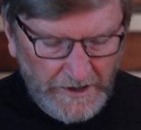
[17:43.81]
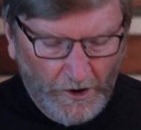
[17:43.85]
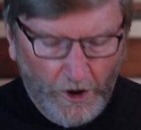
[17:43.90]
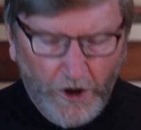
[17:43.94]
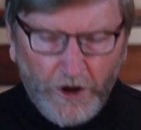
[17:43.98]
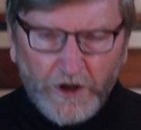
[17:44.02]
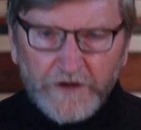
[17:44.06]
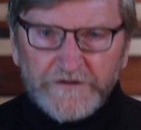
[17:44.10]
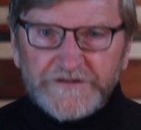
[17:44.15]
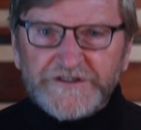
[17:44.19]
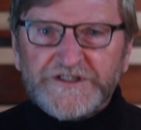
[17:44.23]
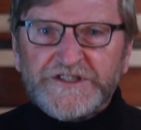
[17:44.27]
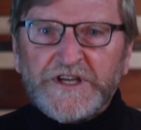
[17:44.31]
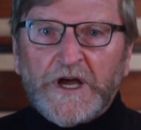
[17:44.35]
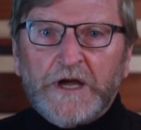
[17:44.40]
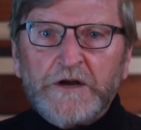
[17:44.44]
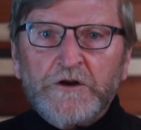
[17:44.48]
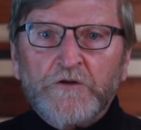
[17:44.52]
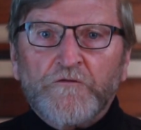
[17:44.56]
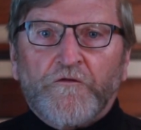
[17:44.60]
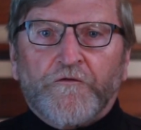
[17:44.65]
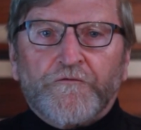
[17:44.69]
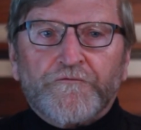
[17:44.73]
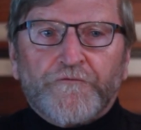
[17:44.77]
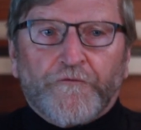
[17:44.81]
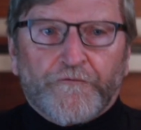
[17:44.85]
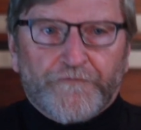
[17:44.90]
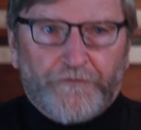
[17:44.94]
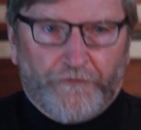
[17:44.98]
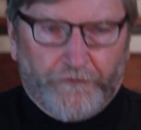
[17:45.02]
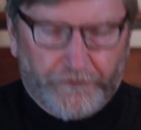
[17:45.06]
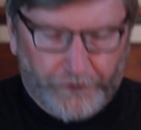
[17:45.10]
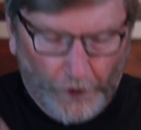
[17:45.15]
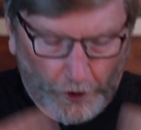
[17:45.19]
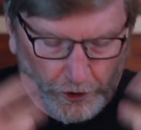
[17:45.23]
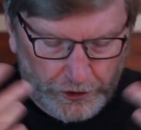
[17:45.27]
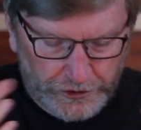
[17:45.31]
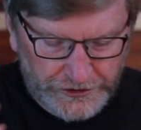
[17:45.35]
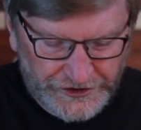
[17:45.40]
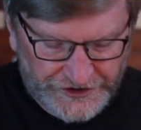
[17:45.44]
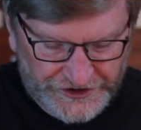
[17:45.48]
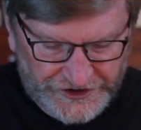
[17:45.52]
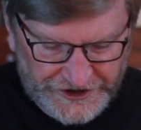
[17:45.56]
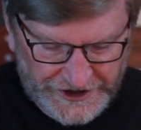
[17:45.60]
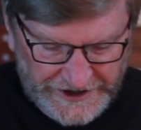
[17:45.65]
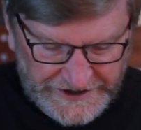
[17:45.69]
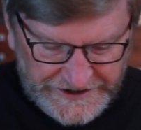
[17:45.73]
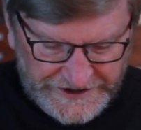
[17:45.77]
all of a sudden throws
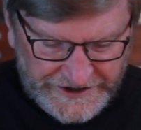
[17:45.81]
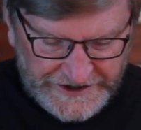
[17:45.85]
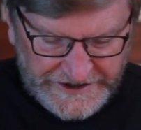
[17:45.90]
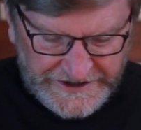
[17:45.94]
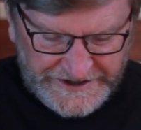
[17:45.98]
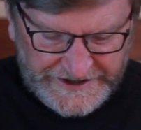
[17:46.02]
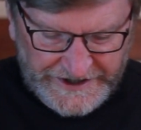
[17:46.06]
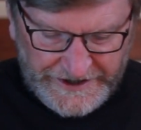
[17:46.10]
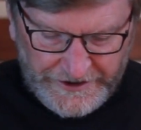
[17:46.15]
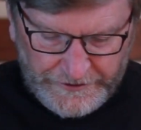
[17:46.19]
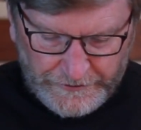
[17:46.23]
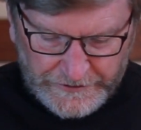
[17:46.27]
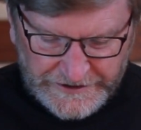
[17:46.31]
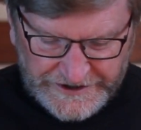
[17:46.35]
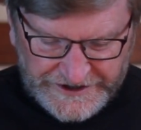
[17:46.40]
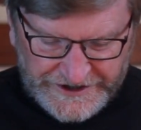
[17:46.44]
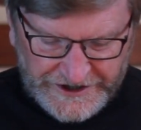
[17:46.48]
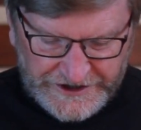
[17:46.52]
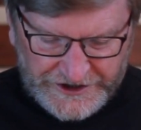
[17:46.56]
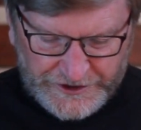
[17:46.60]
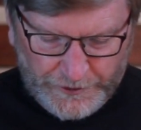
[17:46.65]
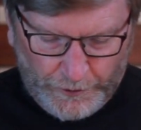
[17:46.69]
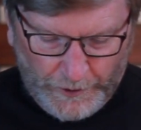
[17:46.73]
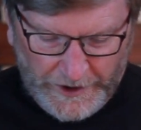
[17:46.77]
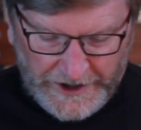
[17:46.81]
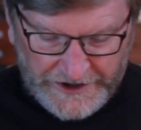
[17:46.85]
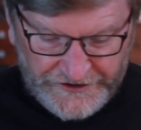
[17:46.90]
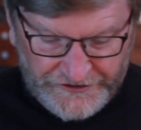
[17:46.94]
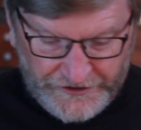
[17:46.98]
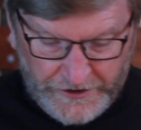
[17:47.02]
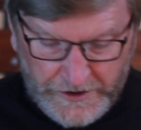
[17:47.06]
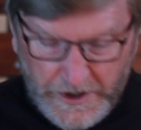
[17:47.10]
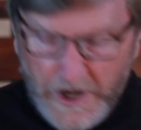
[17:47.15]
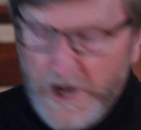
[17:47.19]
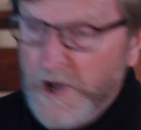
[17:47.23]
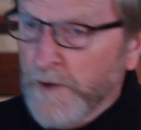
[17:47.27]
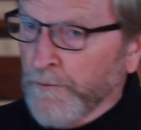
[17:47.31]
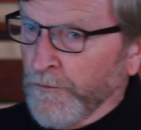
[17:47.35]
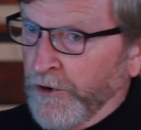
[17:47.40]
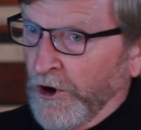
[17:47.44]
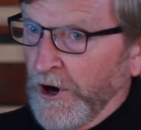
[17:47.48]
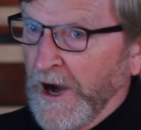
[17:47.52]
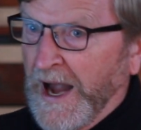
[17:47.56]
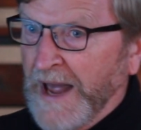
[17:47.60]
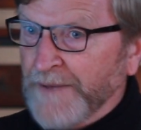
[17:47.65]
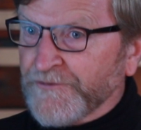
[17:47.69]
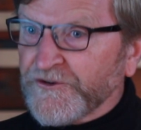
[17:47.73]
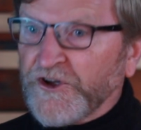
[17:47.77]
Jesus into a situation,
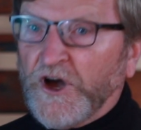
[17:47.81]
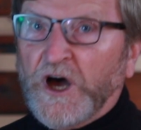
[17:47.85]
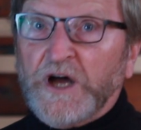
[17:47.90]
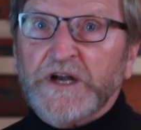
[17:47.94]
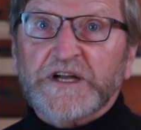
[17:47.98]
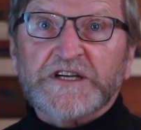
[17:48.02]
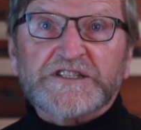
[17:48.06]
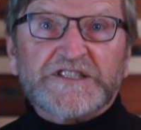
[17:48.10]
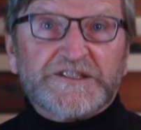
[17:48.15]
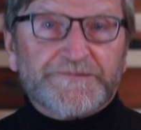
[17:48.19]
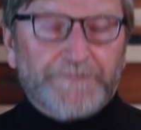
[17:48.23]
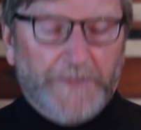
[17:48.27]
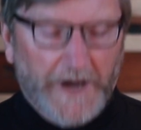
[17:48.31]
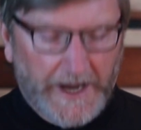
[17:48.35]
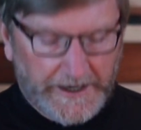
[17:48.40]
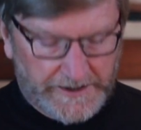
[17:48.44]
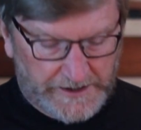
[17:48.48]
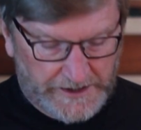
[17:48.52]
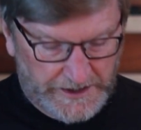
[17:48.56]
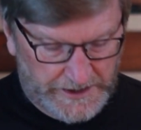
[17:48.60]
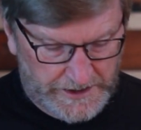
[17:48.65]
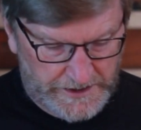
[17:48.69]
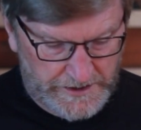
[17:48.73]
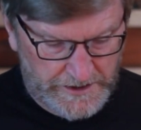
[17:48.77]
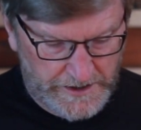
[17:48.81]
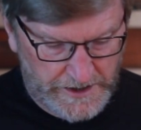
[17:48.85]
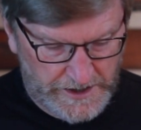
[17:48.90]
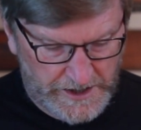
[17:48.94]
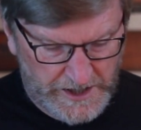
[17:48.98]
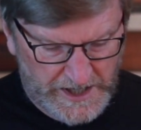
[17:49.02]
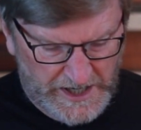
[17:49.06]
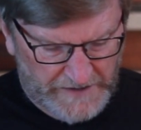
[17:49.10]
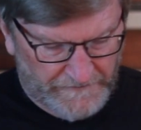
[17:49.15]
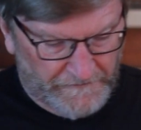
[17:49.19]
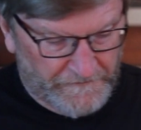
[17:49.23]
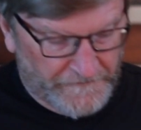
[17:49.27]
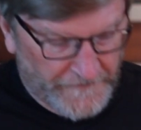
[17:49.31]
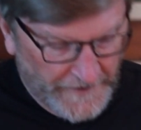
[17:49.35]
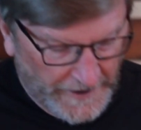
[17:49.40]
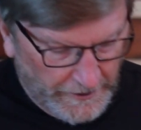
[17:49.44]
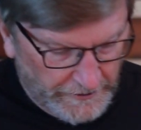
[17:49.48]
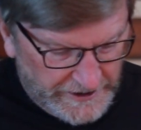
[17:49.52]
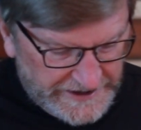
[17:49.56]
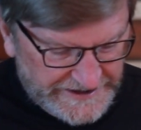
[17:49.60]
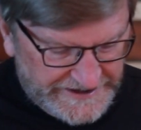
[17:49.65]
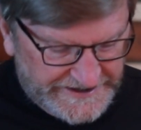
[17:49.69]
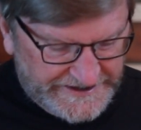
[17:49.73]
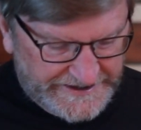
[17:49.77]
perhaps unexpected,
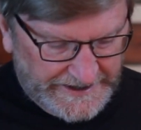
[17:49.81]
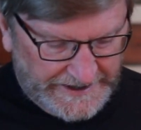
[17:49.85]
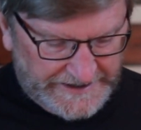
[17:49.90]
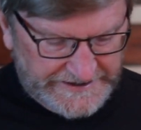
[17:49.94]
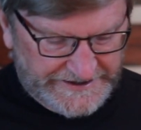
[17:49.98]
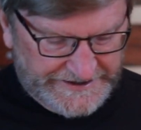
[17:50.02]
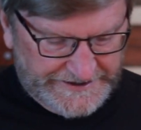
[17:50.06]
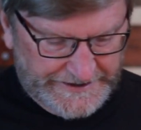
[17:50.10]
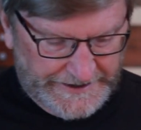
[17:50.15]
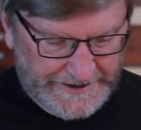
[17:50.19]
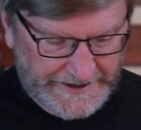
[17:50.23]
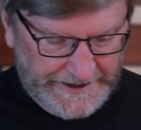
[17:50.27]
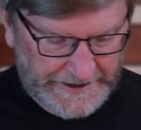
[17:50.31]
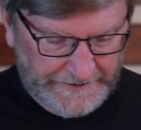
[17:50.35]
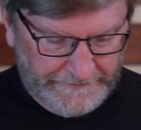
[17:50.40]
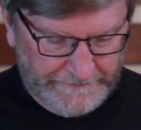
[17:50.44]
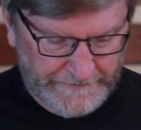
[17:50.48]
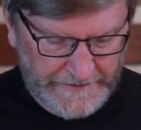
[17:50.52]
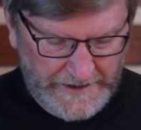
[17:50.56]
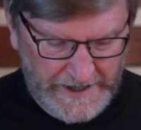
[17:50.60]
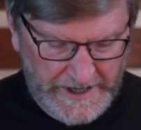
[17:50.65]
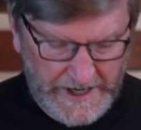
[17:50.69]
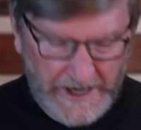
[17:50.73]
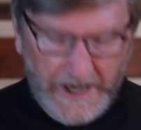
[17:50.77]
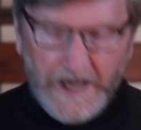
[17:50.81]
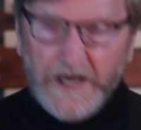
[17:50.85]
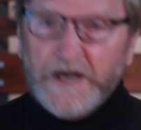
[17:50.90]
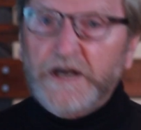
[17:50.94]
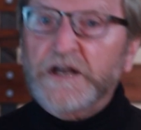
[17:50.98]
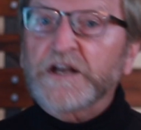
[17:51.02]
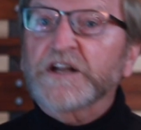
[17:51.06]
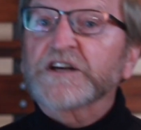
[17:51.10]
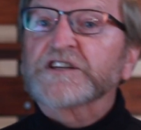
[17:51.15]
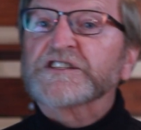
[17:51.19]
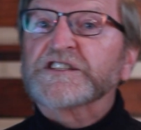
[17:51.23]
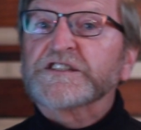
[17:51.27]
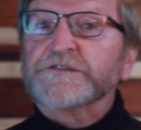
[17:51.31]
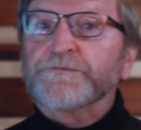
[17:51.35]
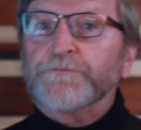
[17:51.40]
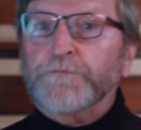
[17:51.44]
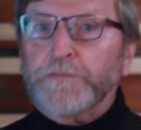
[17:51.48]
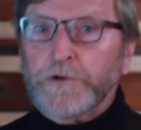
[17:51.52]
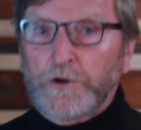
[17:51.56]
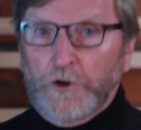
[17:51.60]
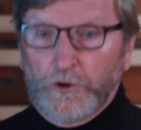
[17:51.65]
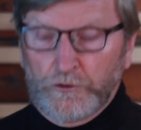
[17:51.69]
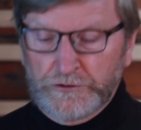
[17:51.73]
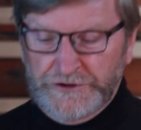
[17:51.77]
very sensitive, and an
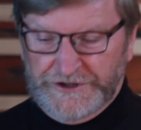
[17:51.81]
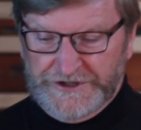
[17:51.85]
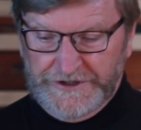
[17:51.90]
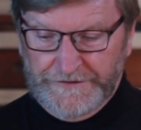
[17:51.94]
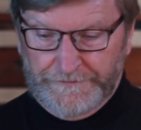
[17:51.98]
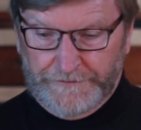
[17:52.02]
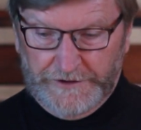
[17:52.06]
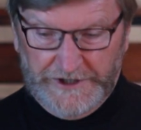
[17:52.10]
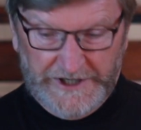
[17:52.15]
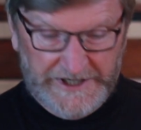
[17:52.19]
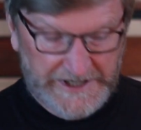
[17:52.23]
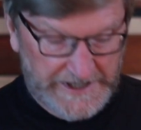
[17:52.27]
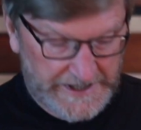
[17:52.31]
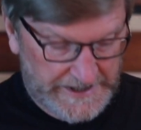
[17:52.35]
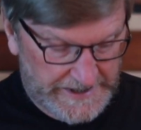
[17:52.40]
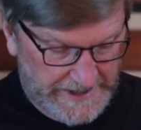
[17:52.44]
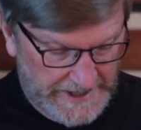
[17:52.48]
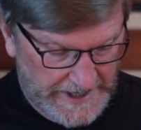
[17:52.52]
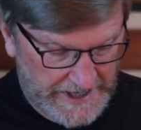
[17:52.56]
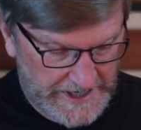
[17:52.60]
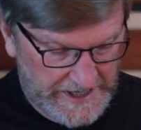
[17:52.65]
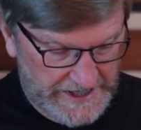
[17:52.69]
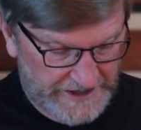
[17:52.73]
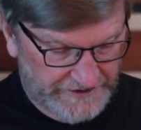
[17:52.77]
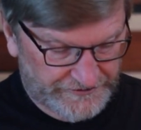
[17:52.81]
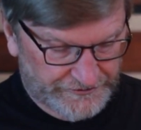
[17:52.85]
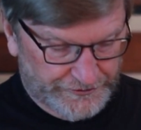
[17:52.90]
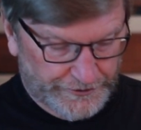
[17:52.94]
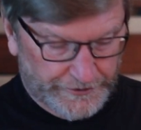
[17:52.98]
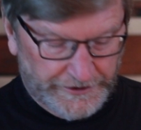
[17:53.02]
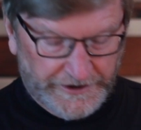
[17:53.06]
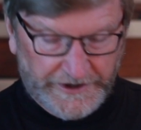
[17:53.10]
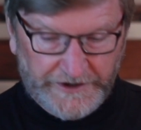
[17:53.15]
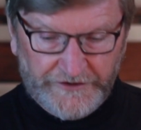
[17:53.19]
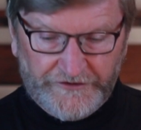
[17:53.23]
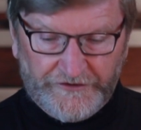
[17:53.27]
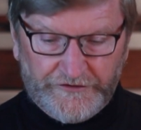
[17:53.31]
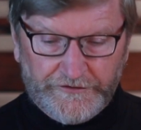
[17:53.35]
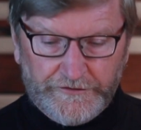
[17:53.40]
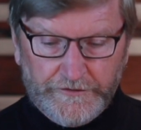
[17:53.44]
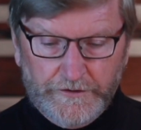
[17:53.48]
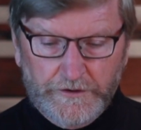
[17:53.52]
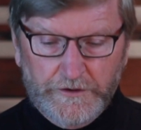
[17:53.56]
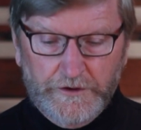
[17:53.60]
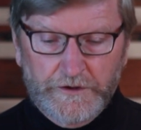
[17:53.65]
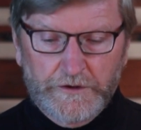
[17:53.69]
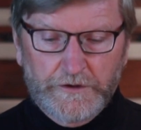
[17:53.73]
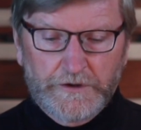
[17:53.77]
explosively
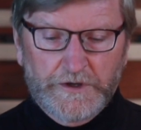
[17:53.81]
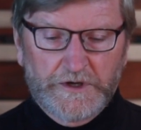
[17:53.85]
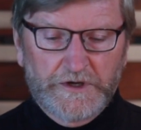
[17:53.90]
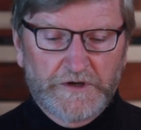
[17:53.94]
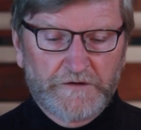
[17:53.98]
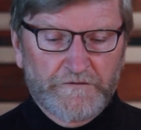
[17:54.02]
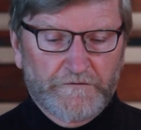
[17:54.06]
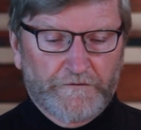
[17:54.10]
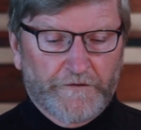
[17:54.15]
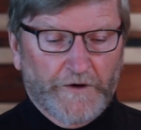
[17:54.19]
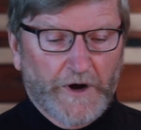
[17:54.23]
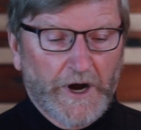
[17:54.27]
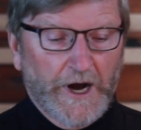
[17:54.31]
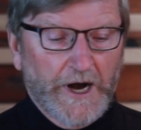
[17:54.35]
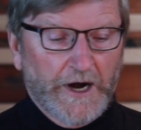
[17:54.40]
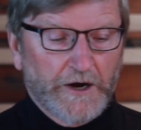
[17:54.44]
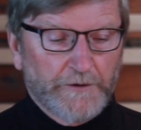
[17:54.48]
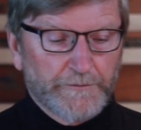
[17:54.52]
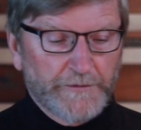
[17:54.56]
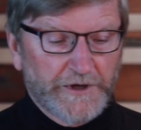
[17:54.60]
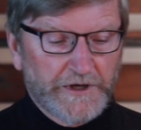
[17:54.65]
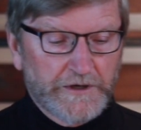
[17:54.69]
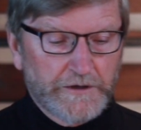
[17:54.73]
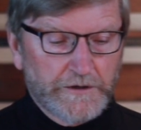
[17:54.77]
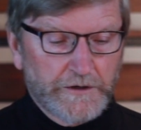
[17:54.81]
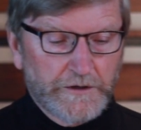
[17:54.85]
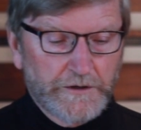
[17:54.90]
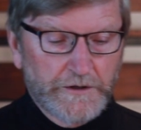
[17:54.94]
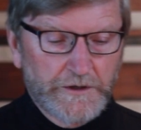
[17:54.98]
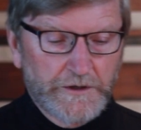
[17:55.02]
dangerous environment.